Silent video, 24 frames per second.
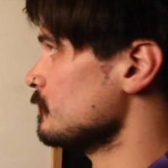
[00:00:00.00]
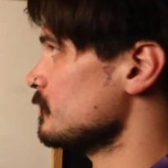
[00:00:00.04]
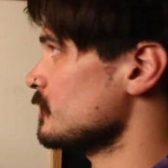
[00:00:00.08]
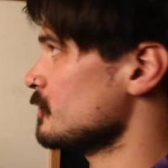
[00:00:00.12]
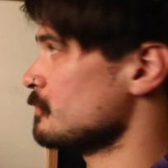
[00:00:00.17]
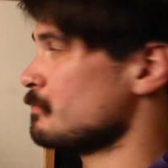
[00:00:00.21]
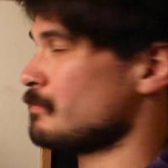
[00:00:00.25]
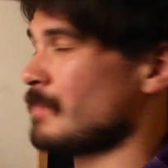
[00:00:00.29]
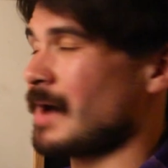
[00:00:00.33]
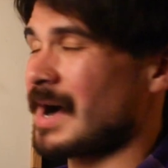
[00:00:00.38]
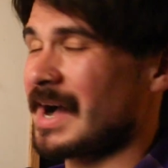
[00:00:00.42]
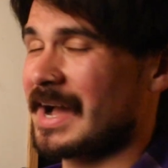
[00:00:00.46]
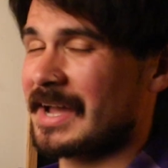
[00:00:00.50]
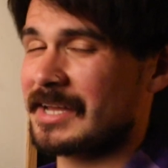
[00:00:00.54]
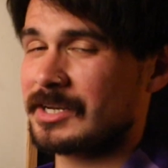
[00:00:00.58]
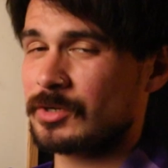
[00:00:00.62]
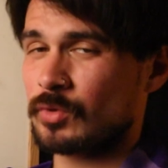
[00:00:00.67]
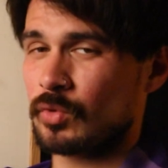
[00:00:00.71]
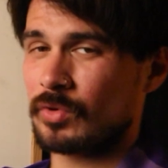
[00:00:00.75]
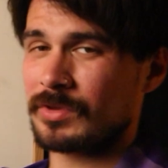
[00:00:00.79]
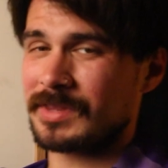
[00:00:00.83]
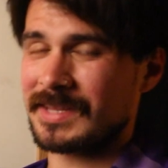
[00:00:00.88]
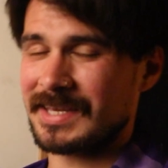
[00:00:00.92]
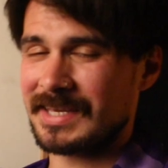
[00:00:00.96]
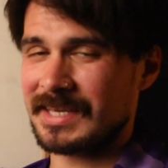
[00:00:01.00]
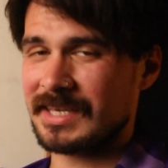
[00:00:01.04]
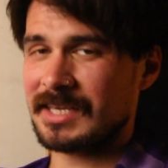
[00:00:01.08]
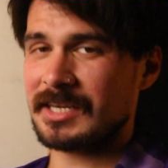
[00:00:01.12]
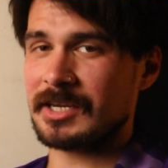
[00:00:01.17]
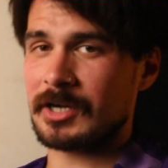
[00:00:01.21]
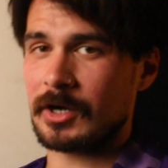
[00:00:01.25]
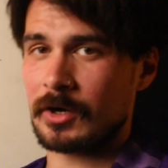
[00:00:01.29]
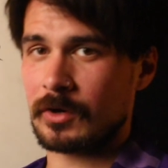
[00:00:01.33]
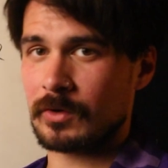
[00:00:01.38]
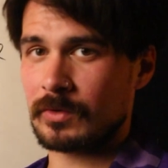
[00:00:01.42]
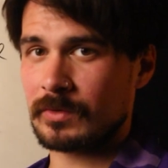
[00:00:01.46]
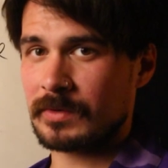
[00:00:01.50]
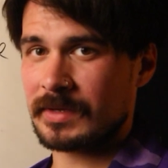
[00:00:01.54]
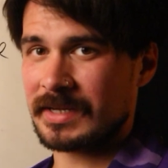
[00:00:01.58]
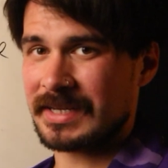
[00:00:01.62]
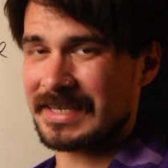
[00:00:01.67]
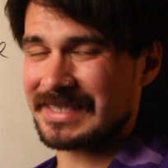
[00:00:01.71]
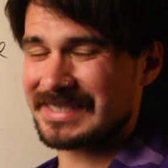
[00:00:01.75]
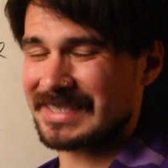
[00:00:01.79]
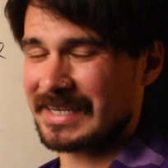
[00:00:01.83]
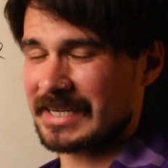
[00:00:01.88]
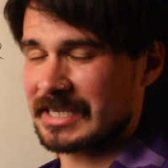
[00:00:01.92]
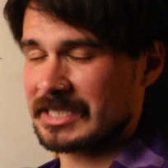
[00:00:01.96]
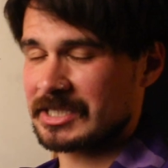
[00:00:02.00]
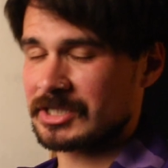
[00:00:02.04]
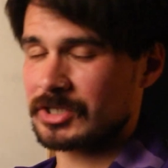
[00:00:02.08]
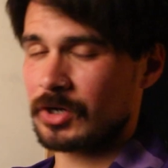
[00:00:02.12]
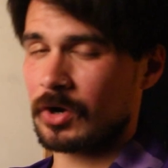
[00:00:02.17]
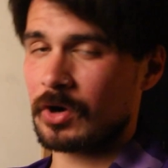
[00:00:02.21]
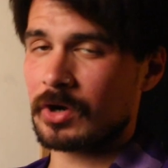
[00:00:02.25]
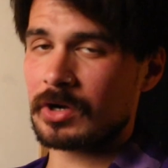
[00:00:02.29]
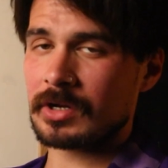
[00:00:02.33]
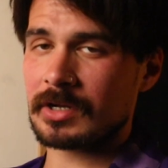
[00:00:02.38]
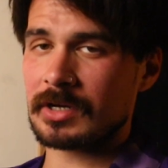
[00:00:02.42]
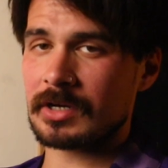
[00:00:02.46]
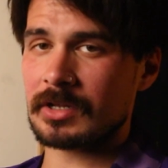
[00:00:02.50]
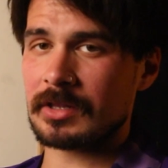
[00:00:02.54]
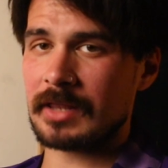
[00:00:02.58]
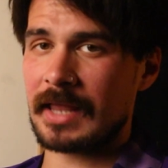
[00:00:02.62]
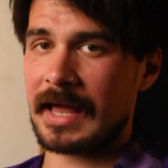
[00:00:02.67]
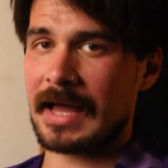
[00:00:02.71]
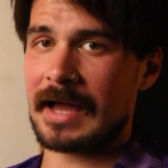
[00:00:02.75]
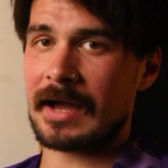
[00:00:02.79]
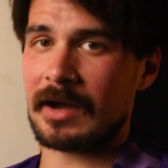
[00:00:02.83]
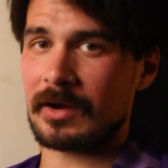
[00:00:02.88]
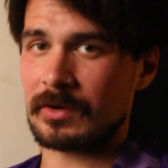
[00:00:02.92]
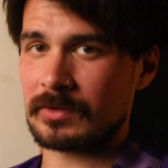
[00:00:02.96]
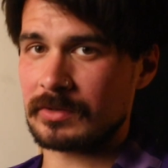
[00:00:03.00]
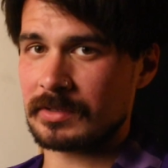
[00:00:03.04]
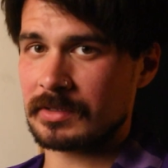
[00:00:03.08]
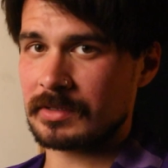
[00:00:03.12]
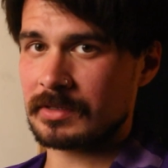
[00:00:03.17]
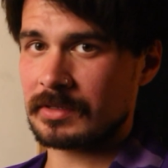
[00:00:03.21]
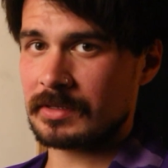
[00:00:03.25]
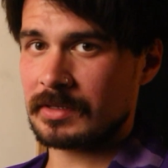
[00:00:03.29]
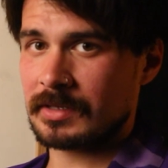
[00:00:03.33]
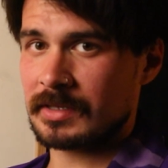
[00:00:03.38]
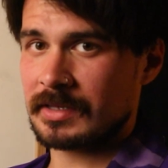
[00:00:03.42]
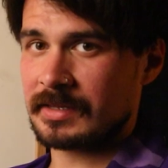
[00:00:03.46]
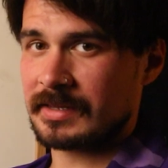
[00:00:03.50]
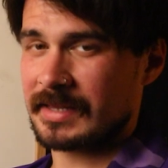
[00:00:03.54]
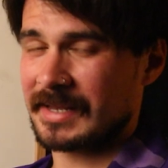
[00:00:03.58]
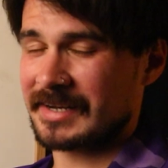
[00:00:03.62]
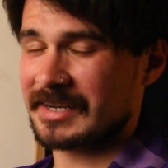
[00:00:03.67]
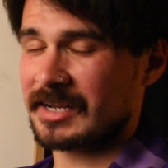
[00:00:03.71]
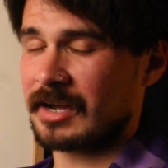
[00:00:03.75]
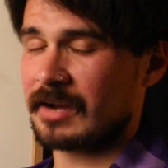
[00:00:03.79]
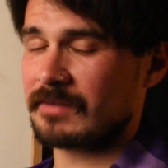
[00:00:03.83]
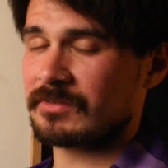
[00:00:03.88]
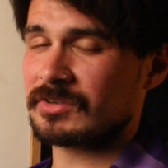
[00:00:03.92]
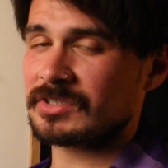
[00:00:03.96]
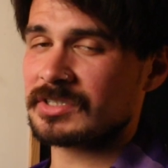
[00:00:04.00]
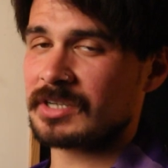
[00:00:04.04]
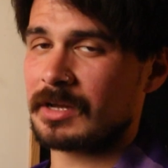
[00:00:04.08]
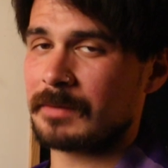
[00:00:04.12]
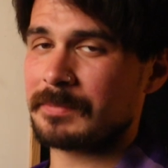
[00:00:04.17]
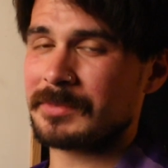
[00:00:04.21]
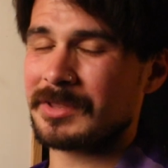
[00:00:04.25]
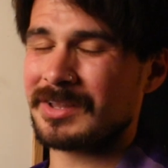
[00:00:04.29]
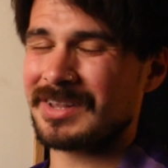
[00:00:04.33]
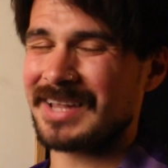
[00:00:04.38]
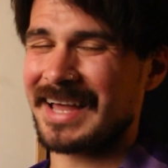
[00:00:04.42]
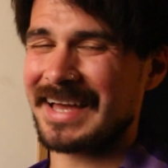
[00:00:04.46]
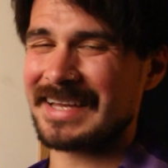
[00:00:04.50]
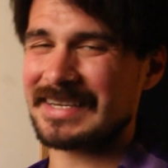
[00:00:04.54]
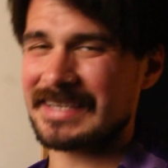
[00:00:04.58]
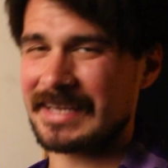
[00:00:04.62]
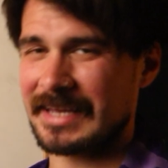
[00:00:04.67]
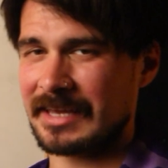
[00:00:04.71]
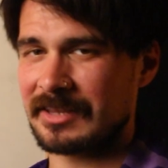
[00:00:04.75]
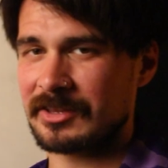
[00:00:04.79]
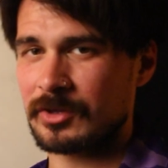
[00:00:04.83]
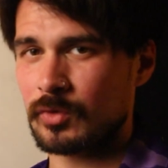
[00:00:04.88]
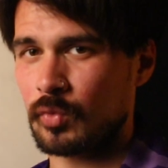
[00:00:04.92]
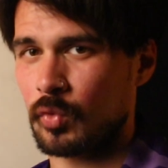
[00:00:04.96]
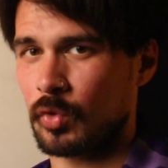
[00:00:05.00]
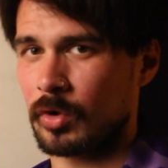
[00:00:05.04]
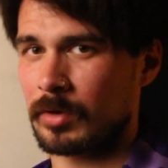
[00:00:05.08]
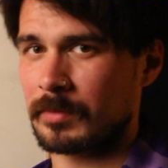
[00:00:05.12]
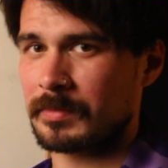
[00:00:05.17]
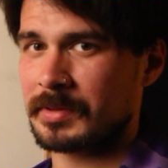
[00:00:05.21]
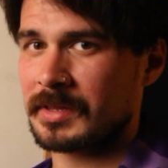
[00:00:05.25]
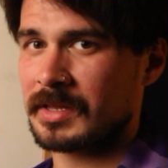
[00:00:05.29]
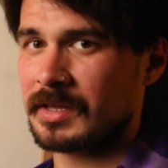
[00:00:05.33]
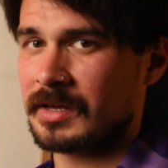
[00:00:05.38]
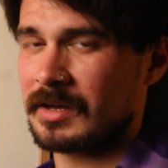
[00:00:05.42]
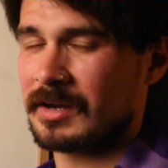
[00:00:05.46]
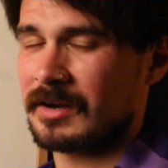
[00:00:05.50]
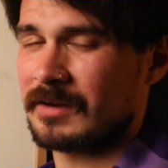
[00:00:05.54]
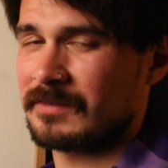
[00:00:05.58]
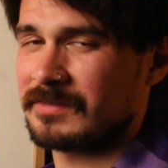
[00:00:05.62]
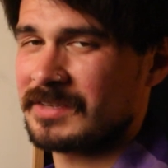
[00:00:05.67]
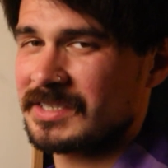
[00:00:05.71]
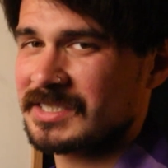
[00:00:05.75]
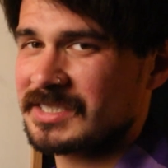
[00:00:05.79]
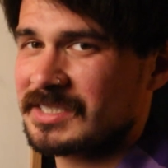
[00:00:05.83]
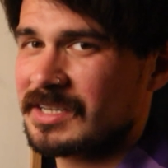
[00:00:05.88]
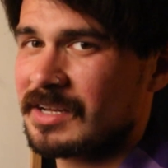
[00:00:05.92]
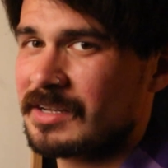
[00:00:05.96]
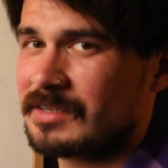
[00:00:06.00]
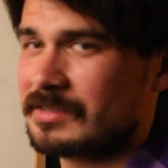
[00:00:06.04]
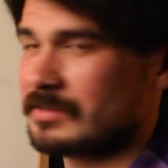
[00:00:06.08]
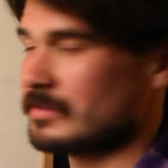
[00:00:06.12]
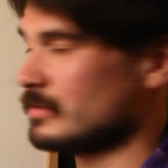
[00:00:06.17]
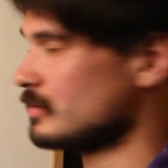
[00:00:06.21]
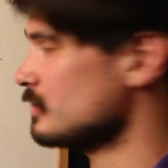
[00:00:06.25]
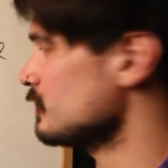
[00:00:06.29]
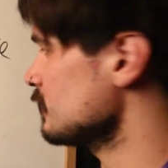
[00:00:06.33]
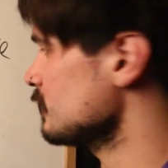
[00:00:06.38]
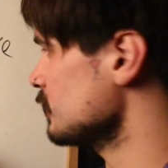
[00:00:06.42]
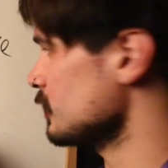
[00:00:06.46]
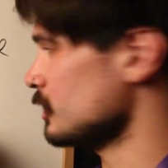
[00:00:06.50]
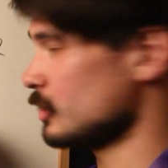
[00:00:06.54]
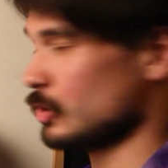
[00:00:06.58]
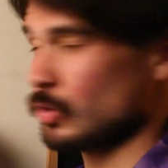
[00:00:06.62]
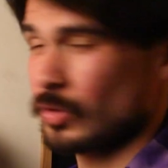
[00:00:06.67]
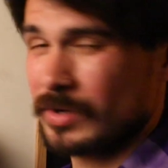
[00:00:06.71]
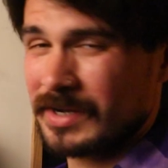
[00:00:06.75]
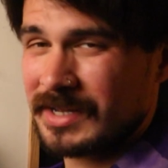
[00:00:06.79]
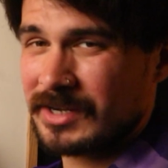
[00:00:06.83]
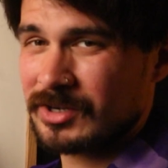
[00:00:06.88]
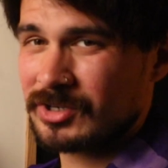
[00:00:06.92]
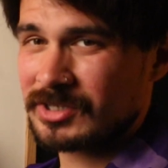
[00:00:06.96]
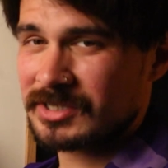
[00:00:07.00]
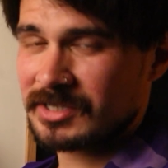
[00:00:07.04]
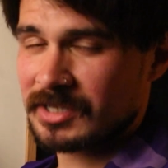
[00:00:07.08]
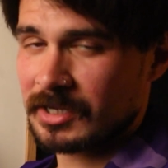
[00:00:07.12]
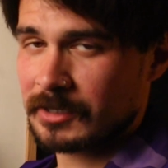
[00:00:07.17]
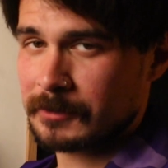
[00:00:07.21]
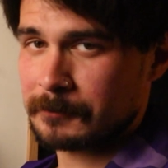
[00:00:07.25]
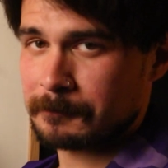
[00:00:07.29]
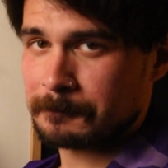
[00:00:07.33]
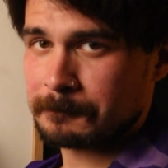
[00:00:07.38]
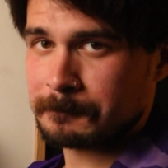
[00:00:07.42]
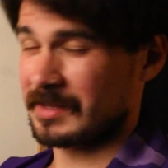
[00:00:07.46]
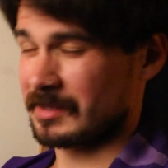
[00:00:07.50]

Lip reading: The mind or the ego is like a dark cloud that covers up the light and the warmth of the sun, your inner sun.